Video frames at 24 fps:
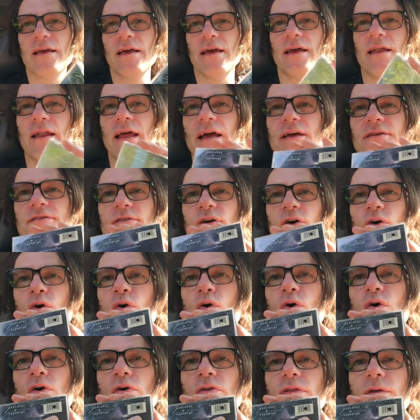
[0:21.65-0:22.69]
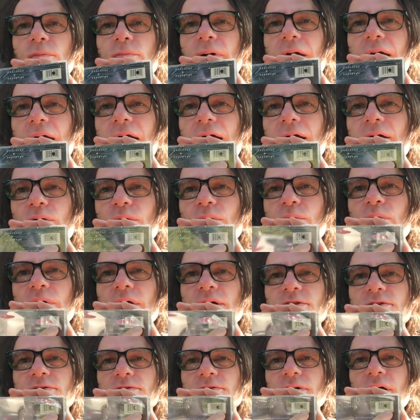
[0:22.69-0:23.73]
It has the hole in the back,
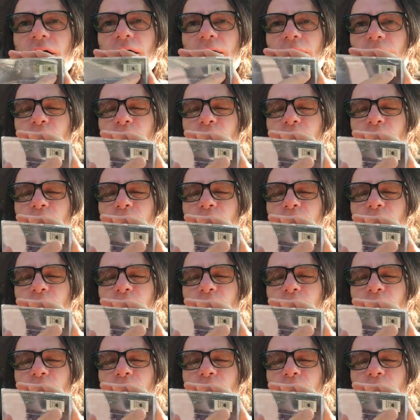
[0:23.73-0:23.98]
which